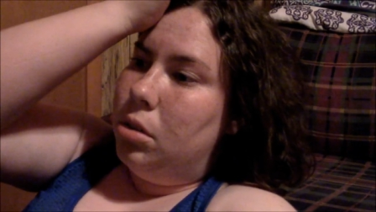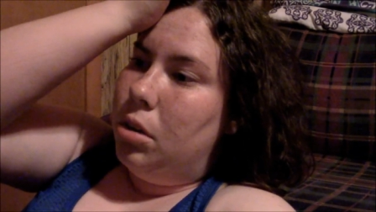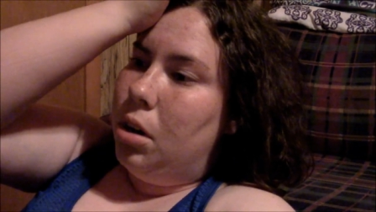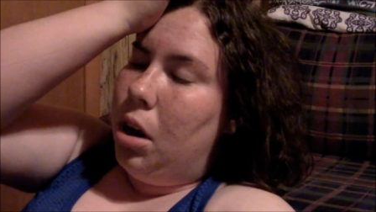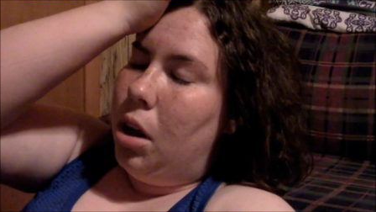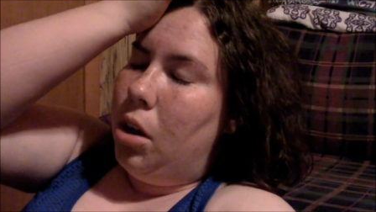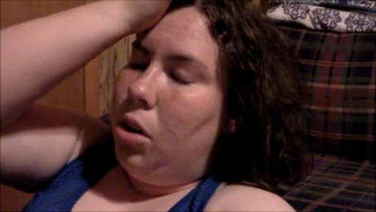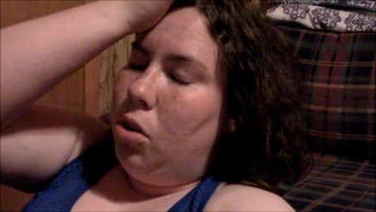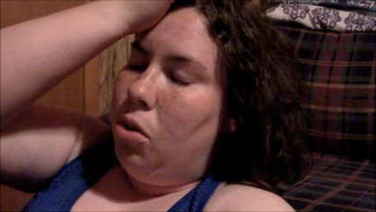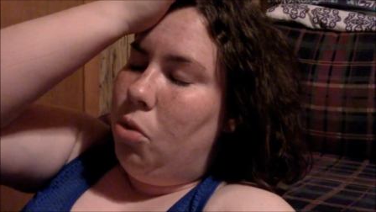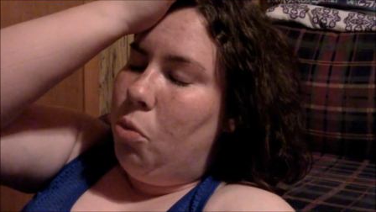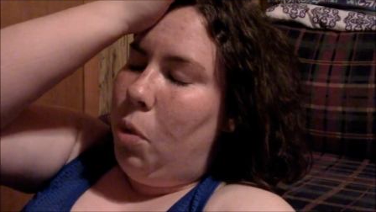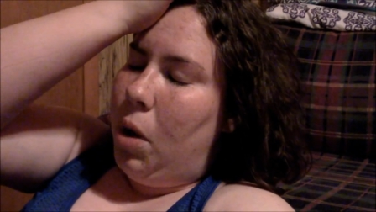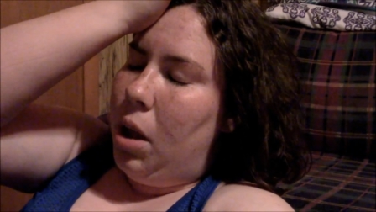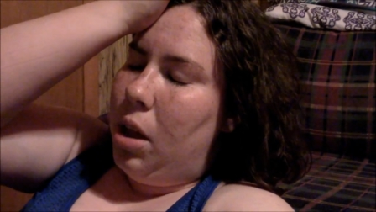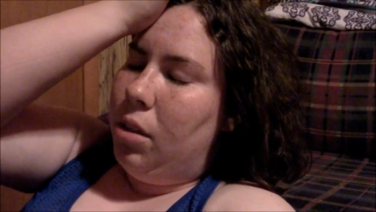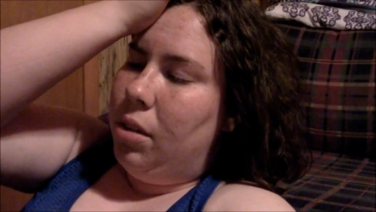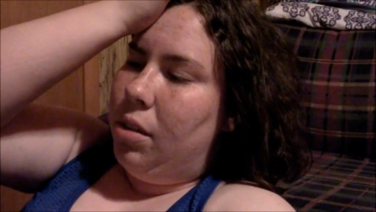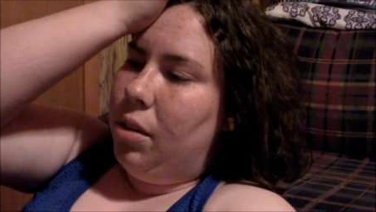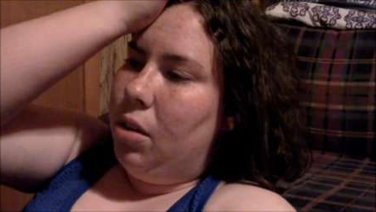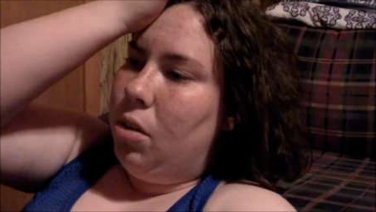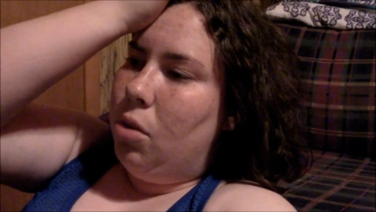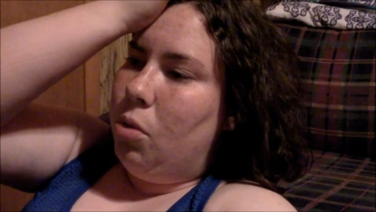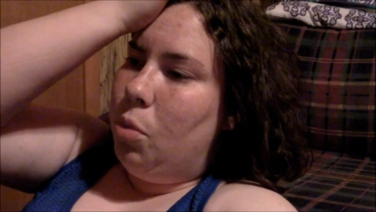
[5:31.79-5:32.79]
and you wait
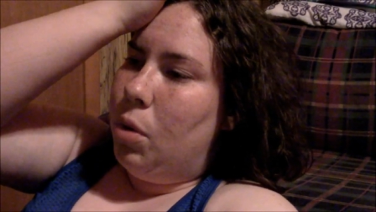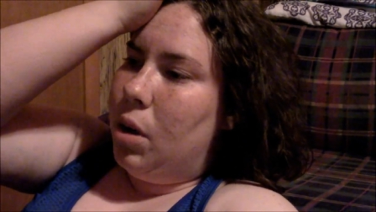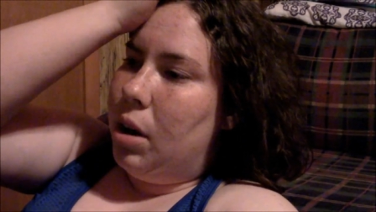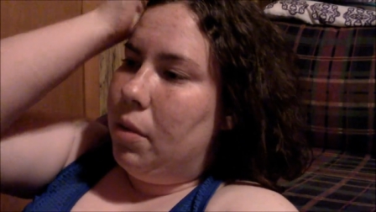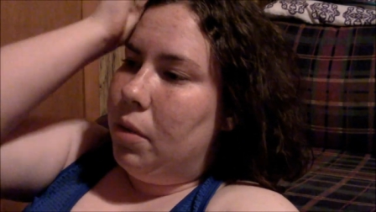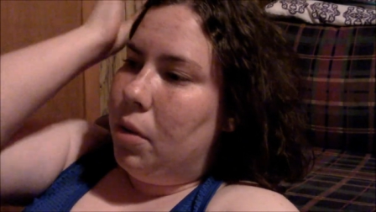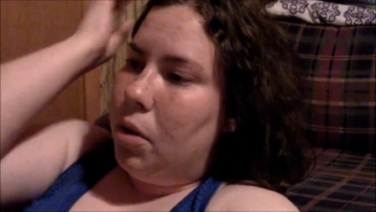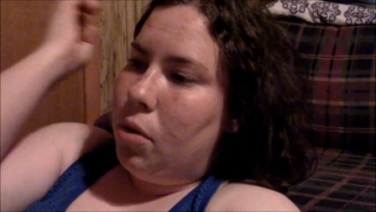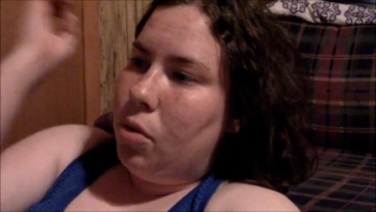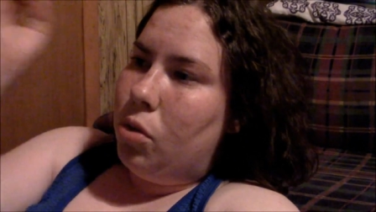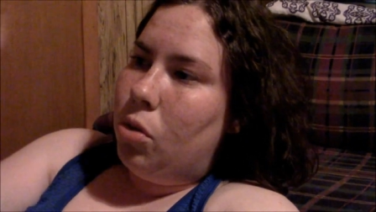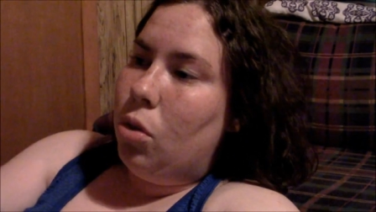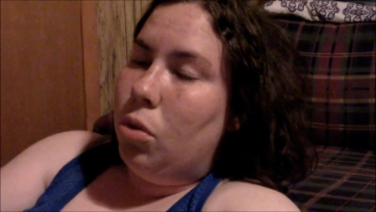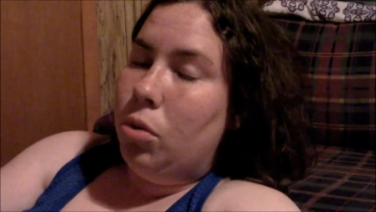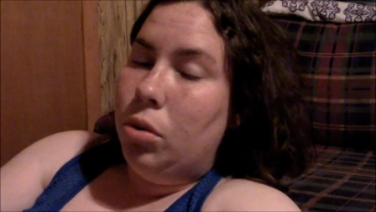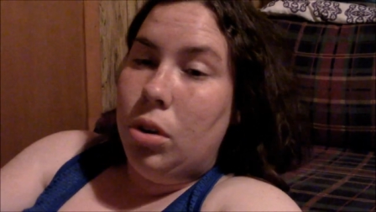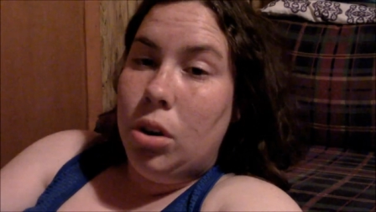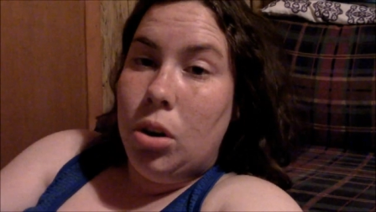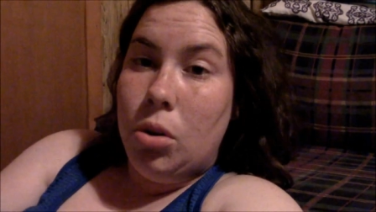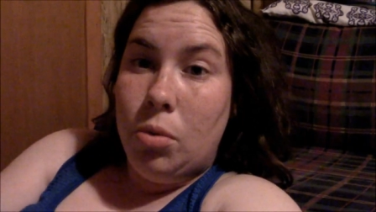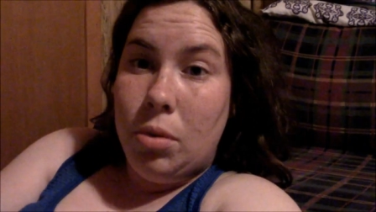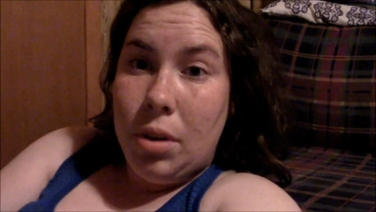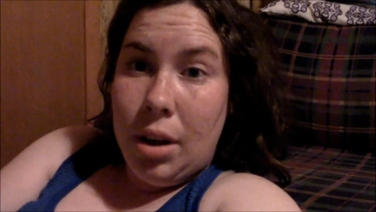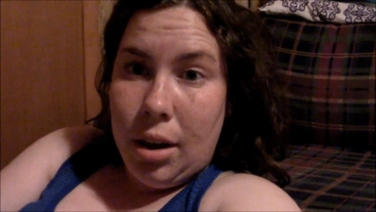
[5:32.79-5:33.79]
until whatever you're told
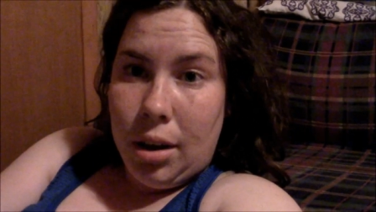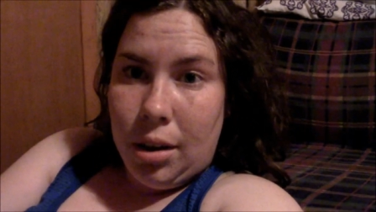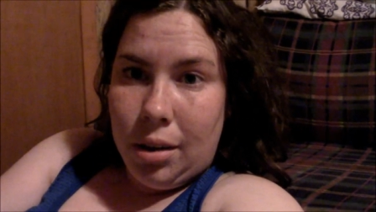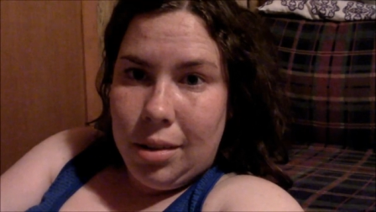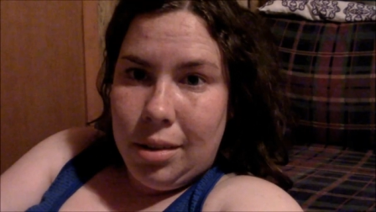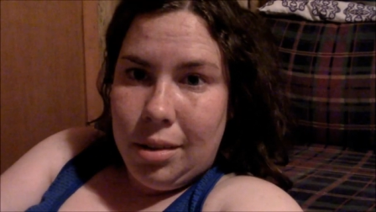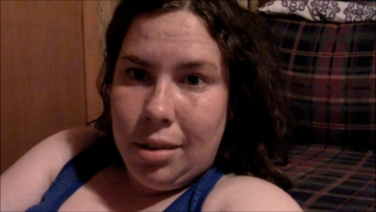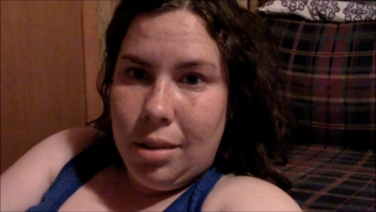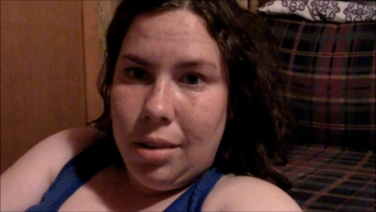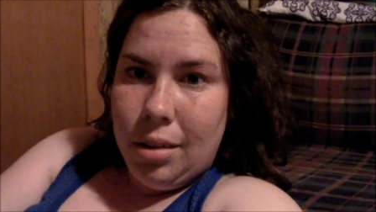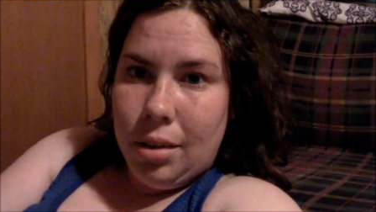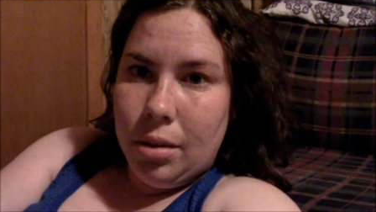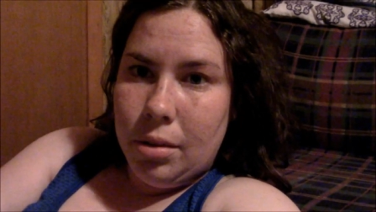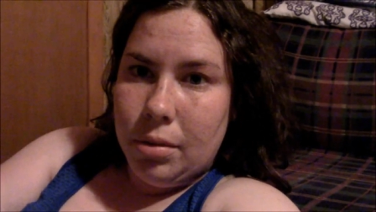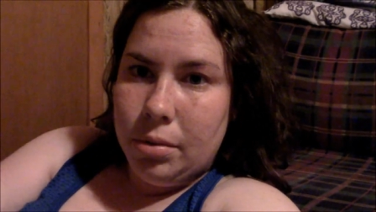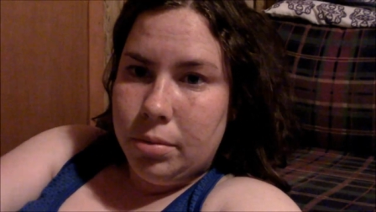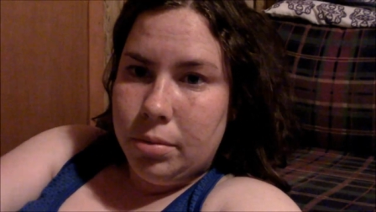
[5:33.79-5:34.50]
to do next.